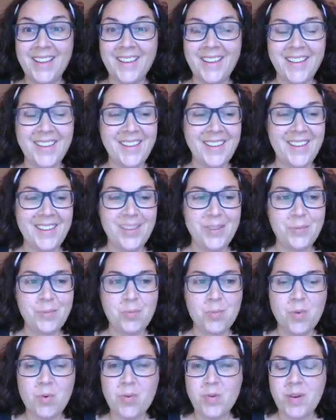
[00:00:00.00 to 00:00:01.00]
Good
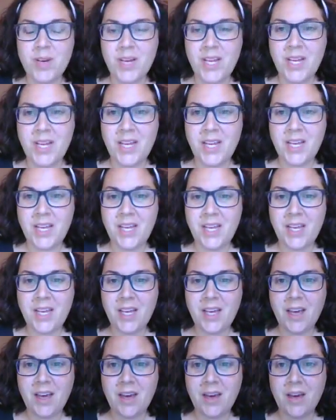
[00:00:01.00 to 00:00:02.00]

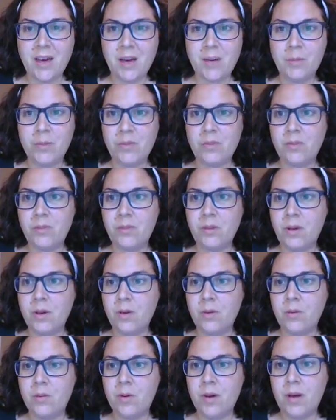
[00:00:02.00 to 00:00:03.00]
morning.
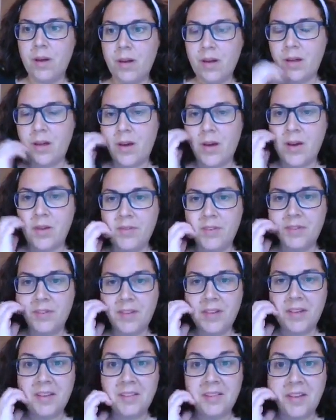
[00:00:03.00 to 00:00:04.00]
So
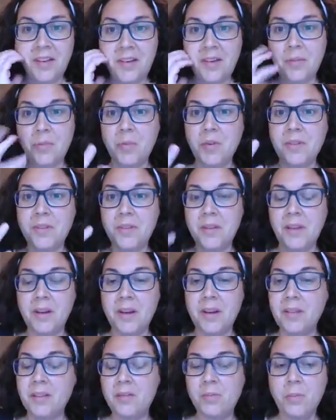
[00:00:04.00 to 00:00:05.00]
obviously, as I went to log
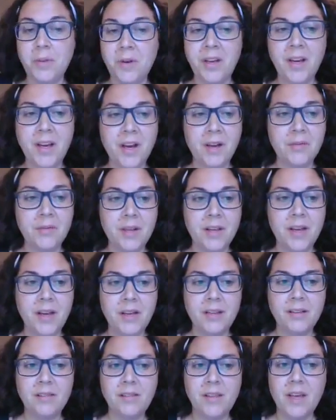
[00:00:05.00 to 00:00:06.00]
in this morning, I
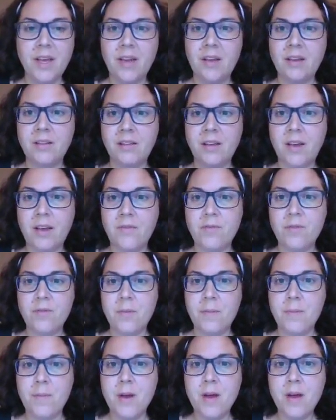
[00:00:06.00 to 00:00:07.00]
realized that aside
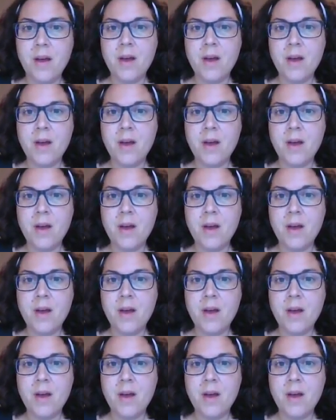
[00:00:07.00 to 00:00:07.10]
from